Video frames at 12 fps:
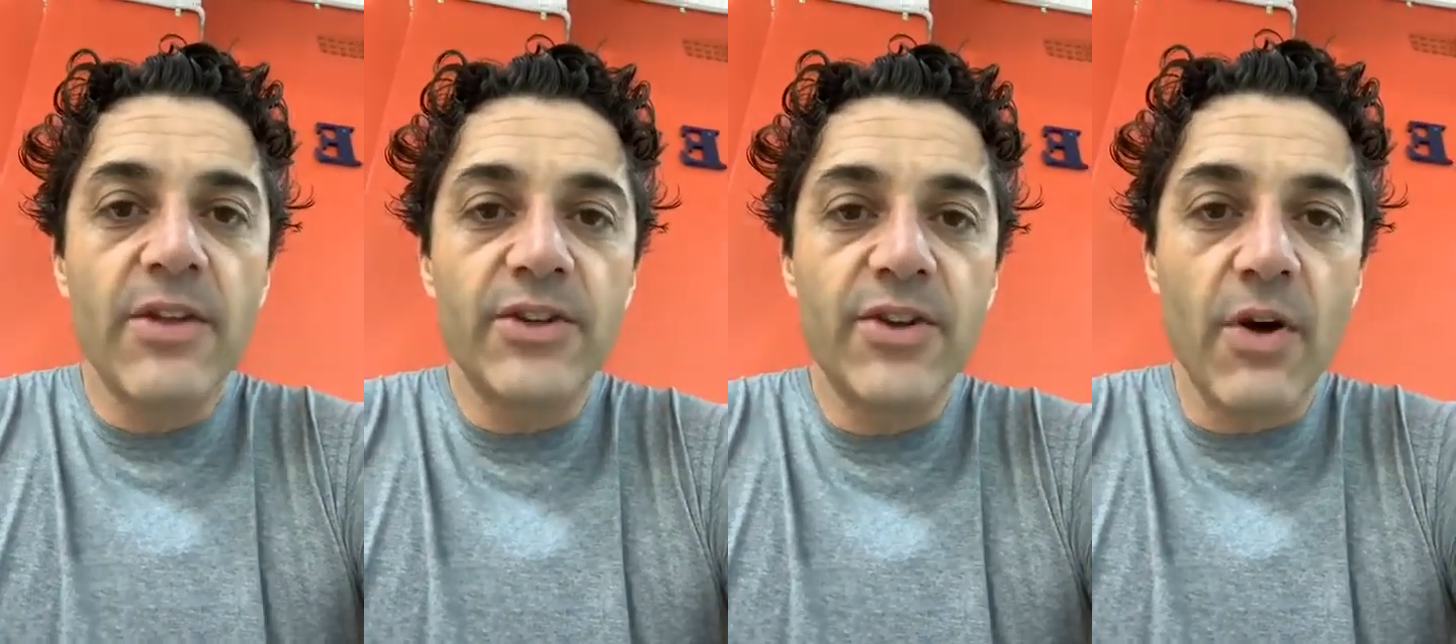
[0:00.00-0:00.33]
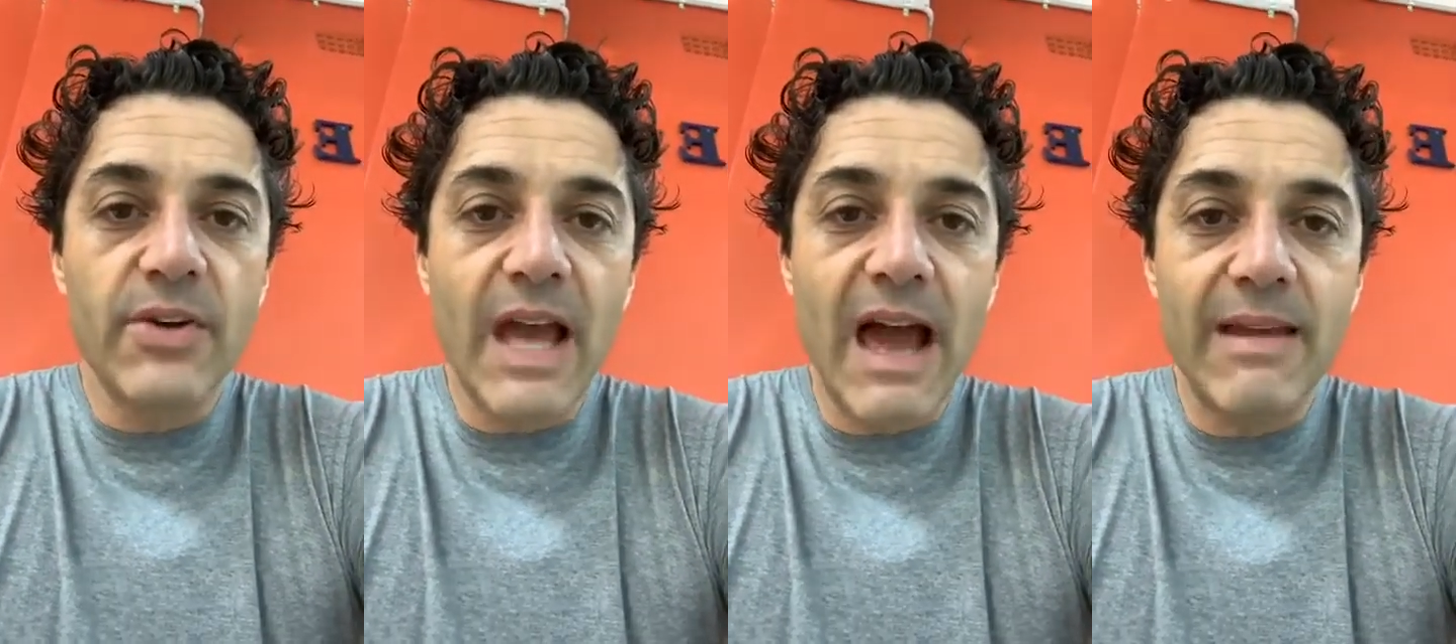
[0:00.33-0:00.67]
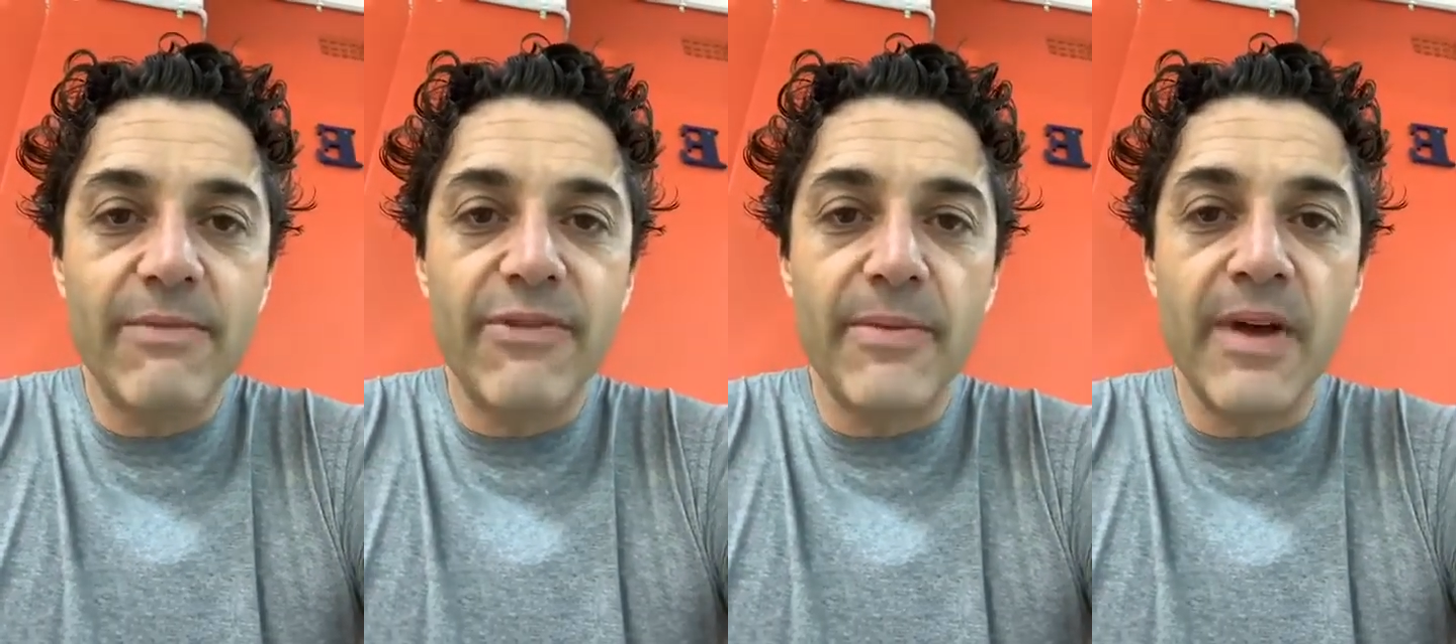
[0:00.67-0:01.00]
The dog
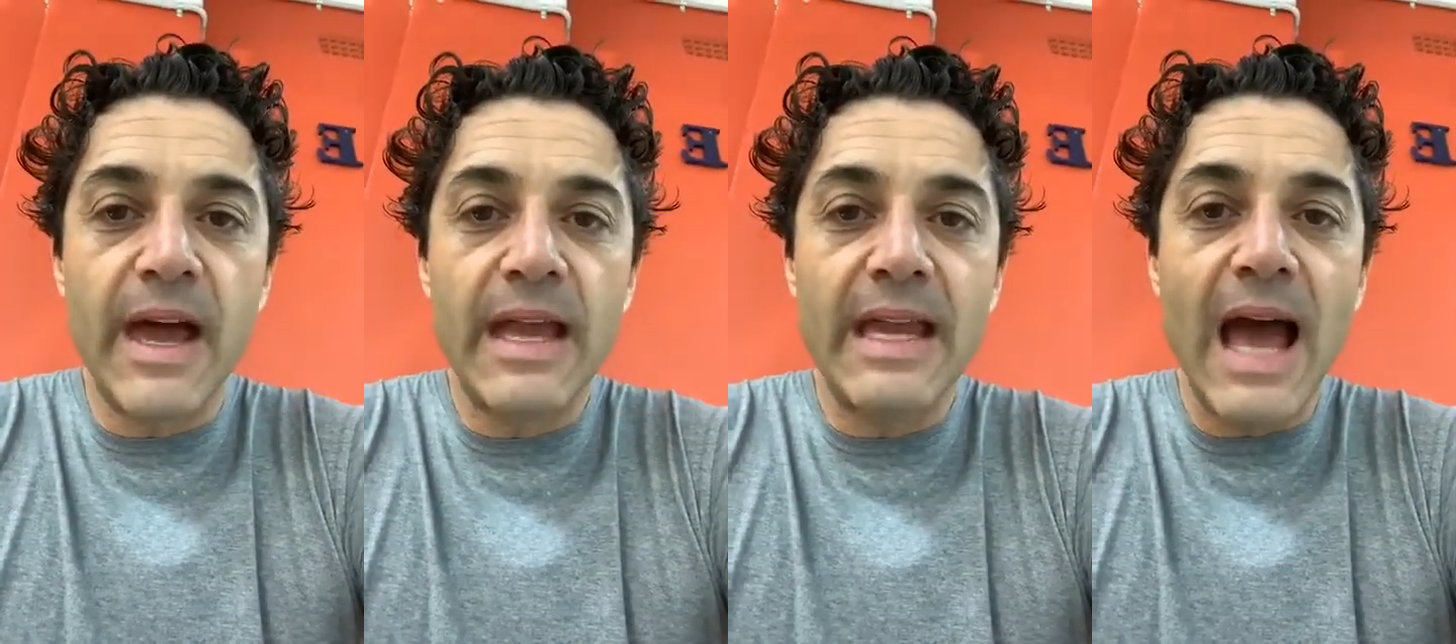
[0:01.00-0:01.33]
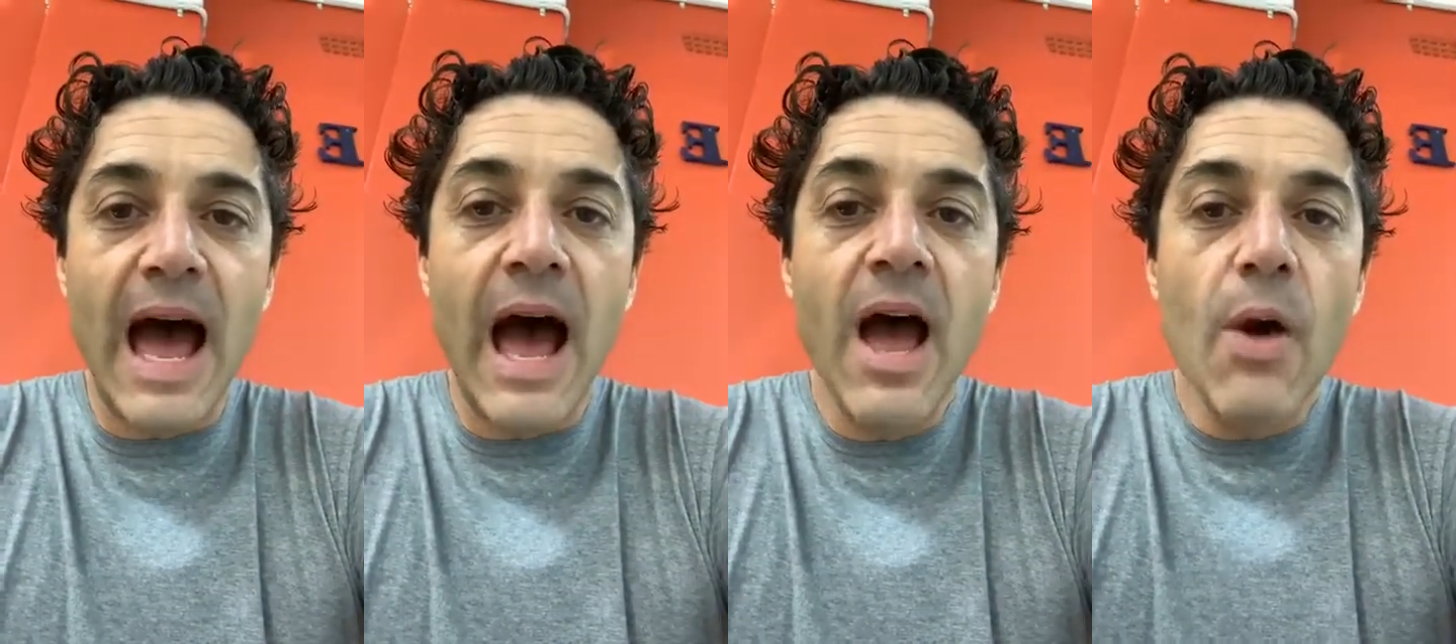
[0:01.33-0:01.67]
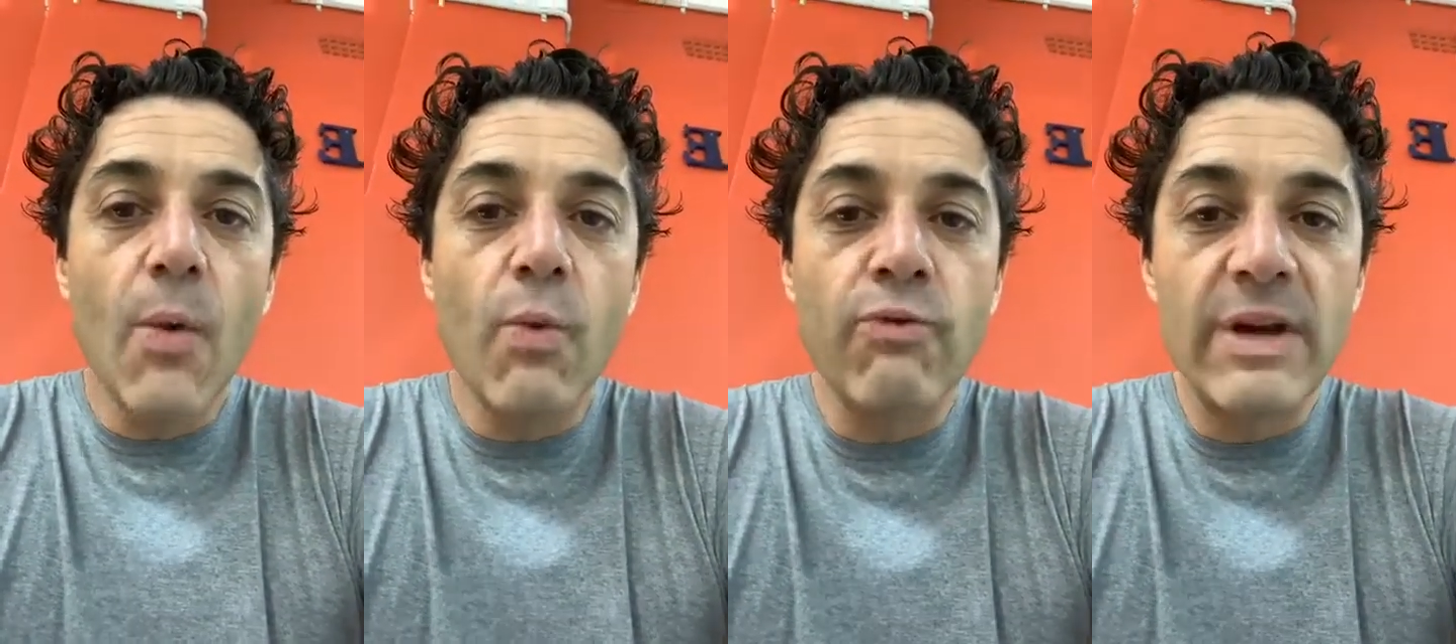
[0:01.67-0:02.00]
came from a
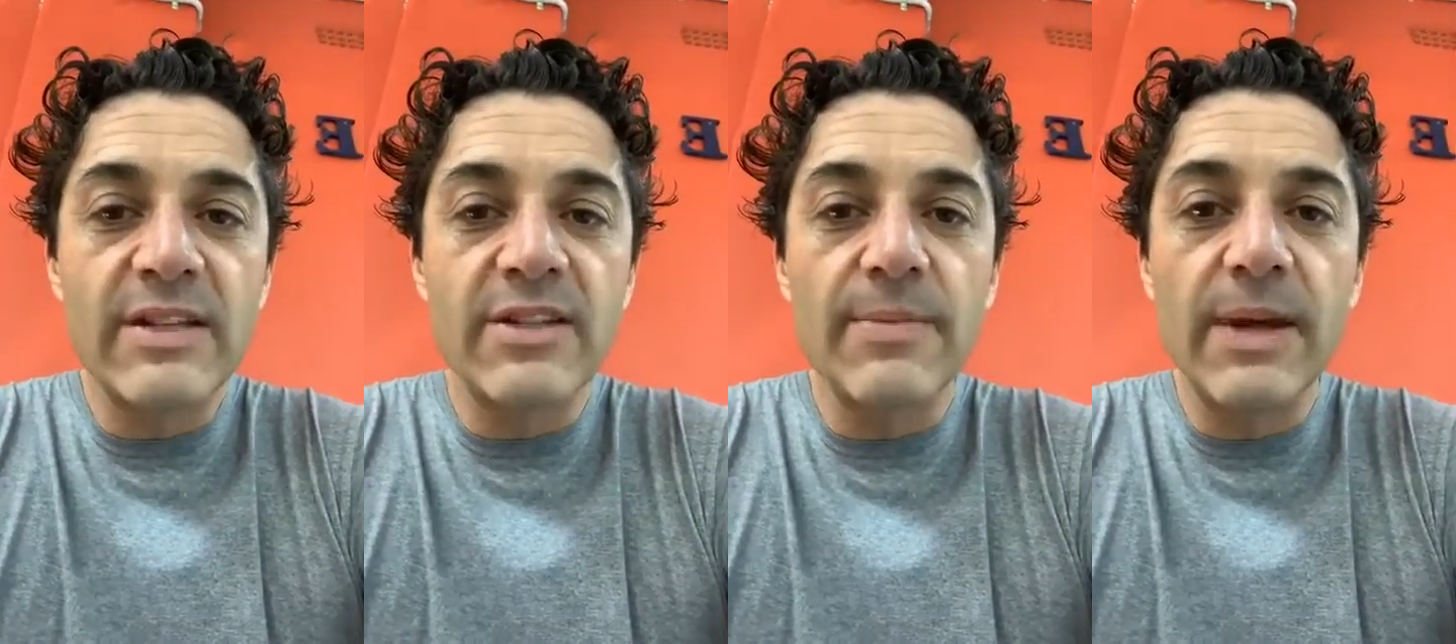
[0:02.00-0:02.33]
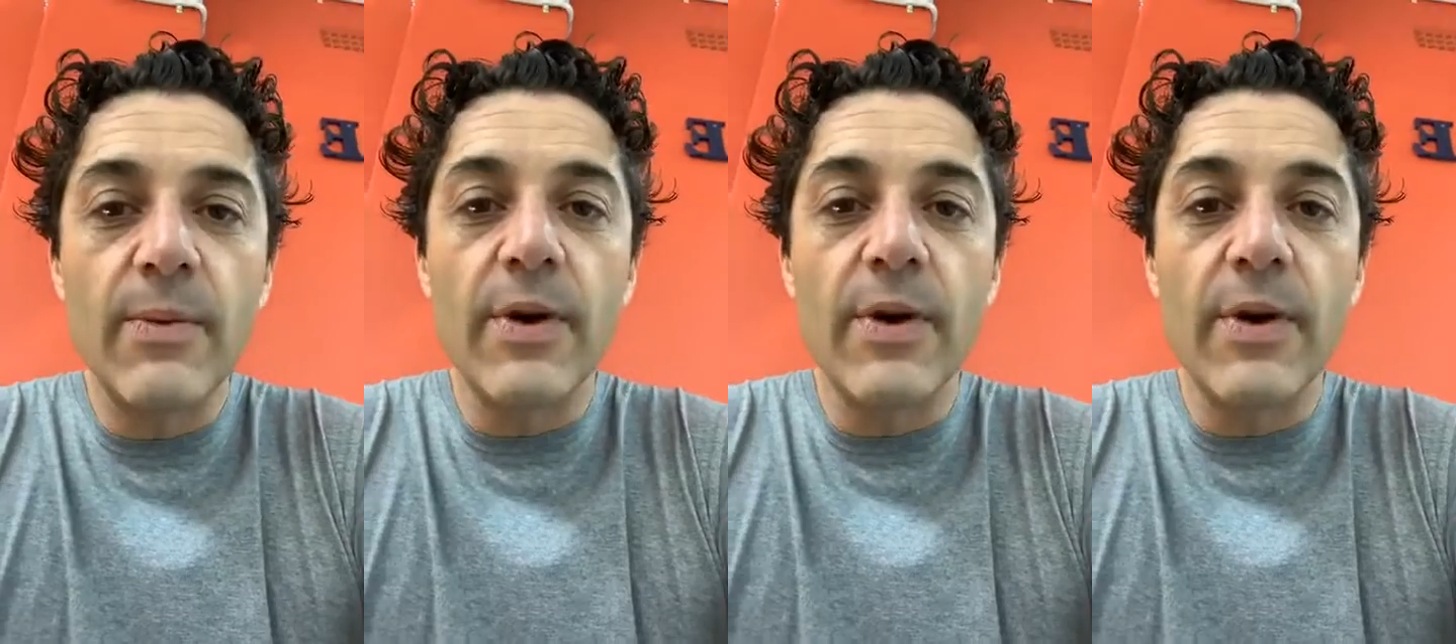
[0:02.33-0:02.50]
reasonably